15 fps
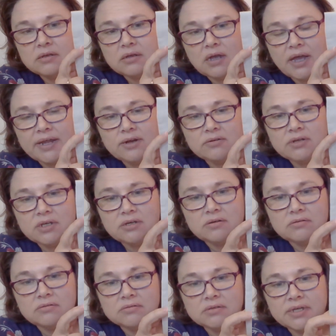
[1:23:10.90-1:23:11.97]
I don't
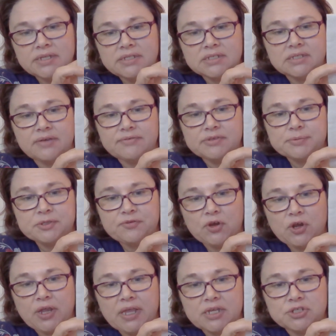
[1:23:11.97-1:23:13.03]
know. It doesn't have as much
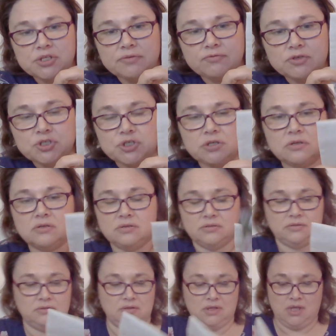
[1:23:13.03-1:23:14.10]
variegation for sure.
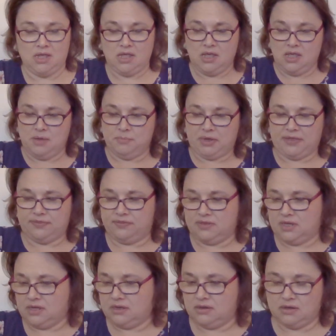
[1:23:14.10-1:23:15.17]
But I
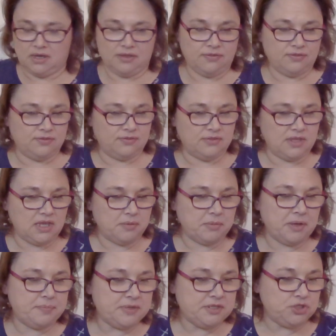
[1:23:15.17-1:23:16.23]
think it
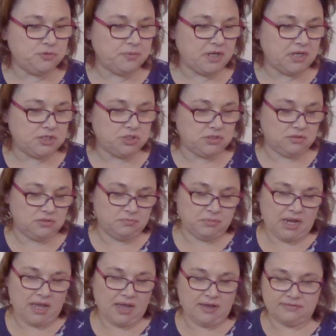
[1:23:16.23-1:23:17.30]
might be too much. But
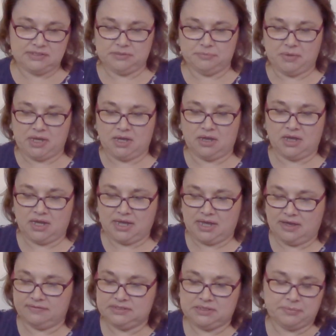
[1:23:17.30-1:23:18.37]
I have
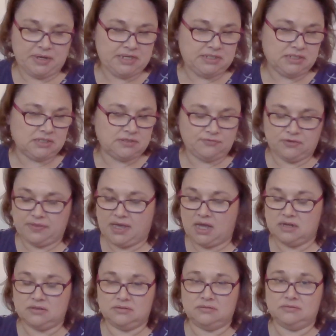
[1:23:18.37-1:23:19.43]
some ideas for
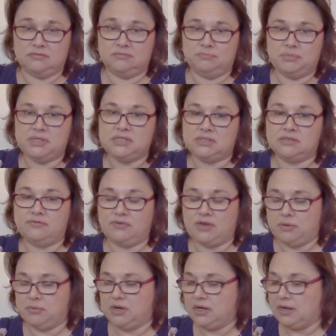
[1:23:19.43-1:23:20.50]
that piece of
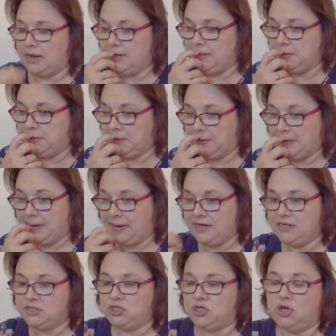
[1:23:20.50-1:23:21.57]
fabric. I
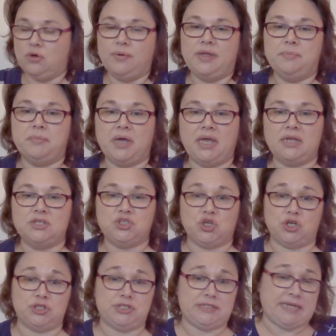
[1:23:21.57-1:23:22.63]
need to go in my
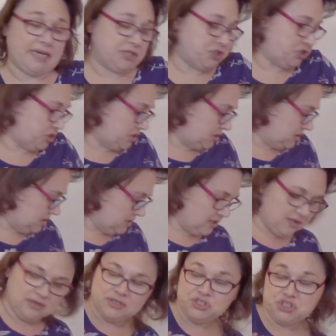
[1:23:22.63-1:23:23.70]
chart stash and
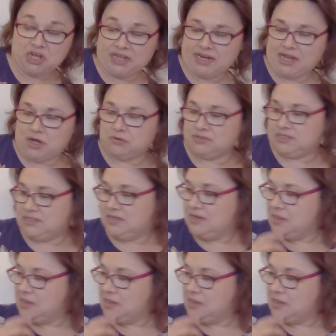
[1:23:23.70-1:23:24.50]
check it out.